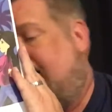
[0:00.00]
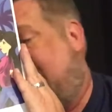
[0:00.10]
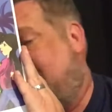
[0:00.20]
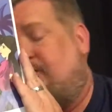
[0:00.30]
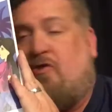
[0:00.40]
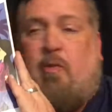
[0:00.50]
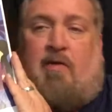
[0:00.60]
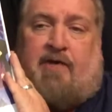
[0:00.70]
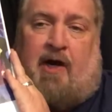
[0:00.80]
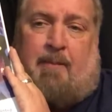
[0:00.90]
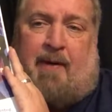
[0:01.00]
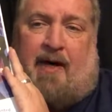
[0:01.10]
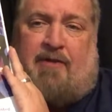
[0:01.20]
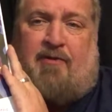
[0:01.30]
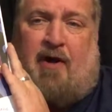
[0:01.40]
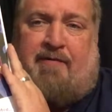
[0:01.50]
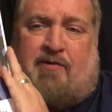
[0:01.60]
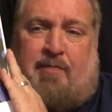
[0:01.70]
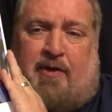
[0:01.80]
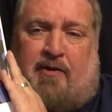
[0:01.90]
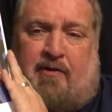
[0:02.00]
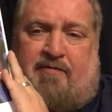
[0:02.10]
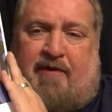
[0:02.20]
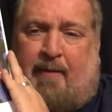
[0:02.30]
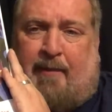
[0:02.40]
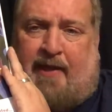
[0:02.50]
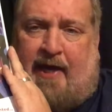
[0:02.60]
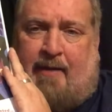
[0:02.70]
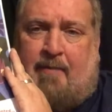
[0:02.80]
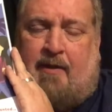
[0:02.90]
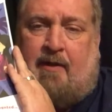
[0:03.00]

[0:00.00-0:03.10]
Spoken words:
ages 12 and up, and I thought this would be a good family game.